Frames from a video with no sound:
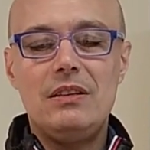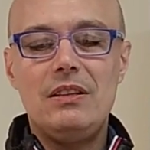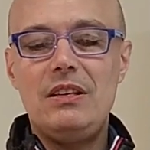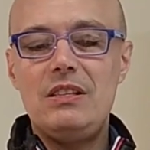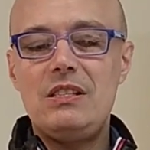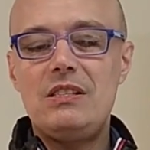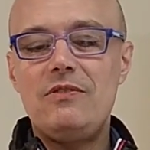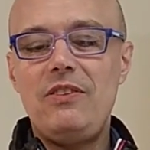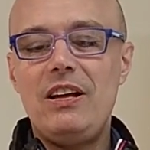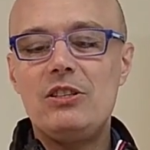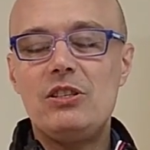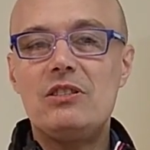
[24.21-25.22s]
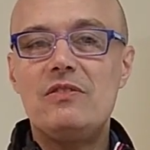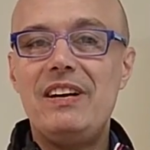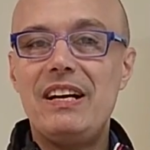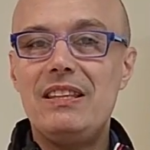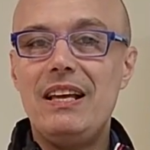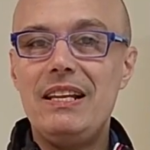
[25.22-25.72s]
This flange is
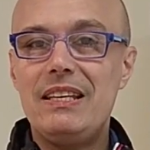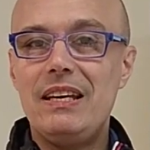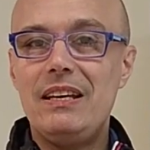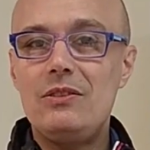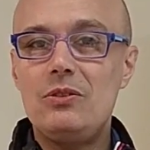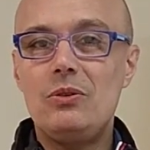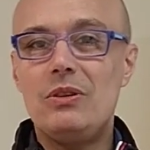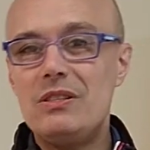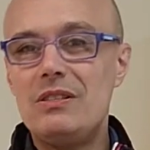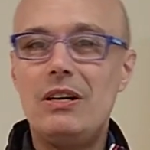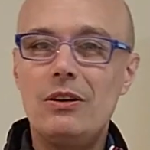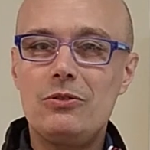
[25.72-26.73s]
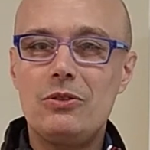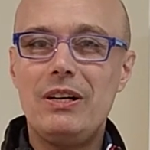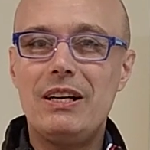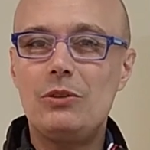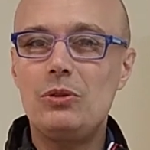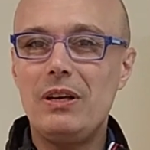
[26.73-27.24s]
very delicate, so it's hard to
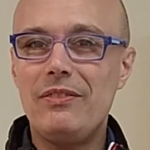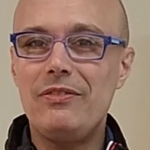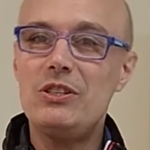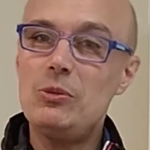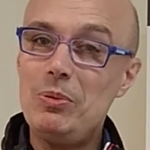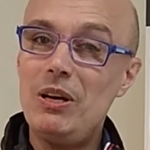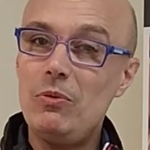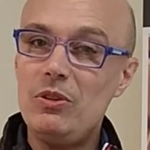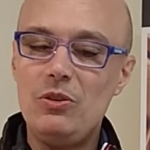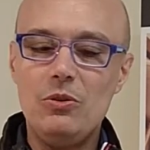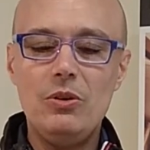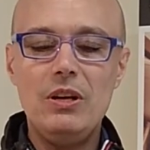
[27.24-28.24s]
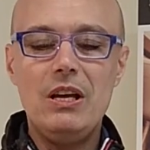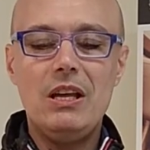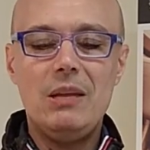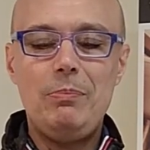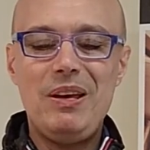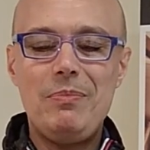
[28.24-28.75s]
have a spare with you.
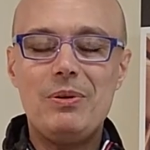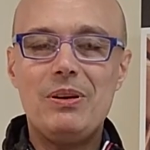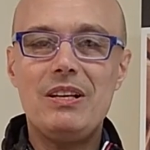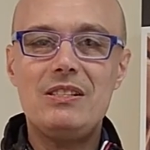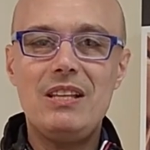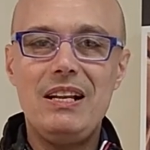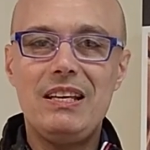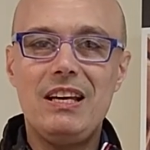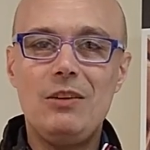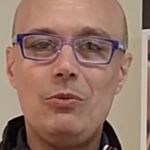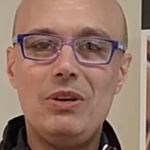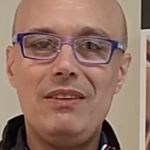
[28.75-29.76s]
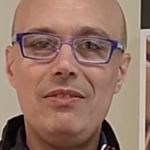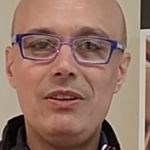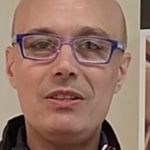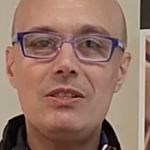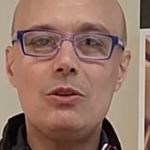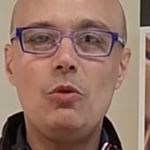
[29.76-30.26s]
The paper is delicate. Whenever
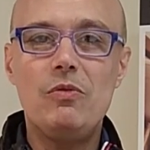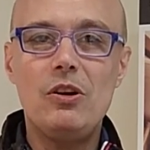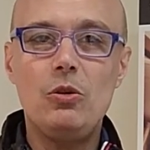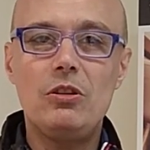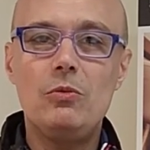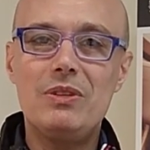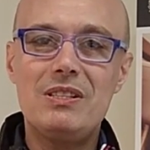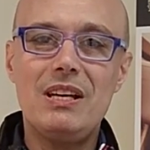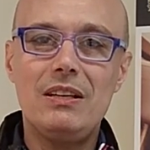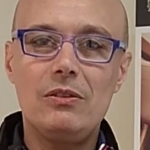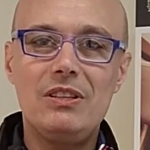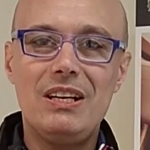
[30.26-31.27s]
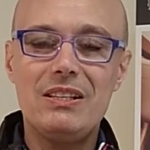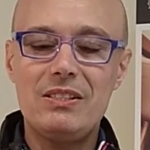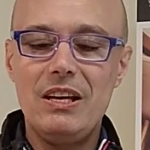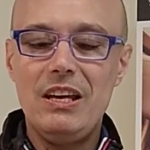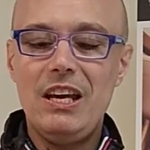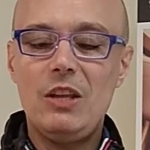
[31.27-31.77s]
it's overloaded with sand or dust,
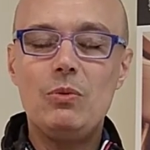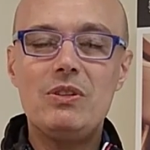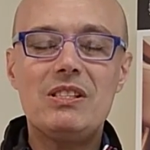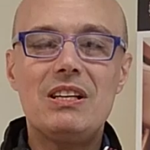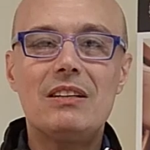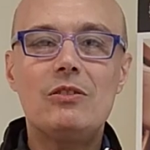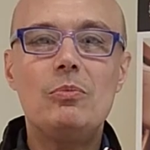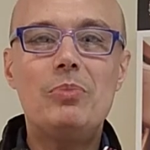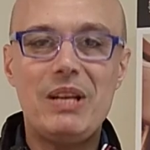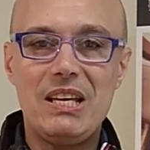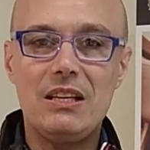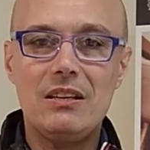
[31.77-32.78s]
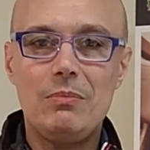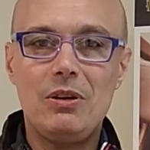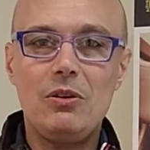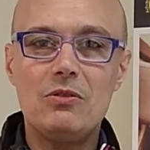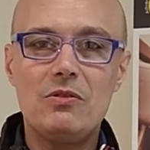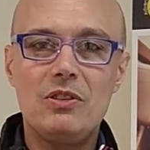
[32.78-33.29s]
it will start to break
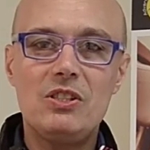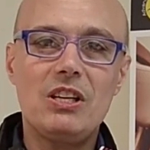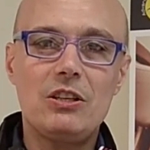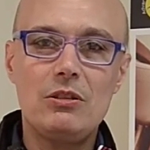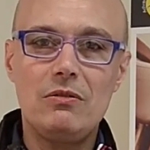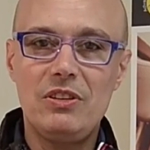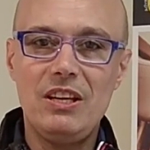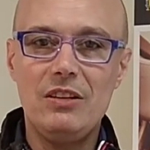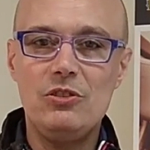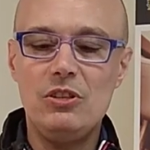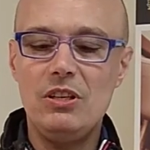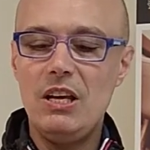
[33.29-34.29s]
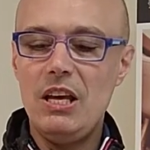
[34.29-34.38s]
because of the suction of the engine.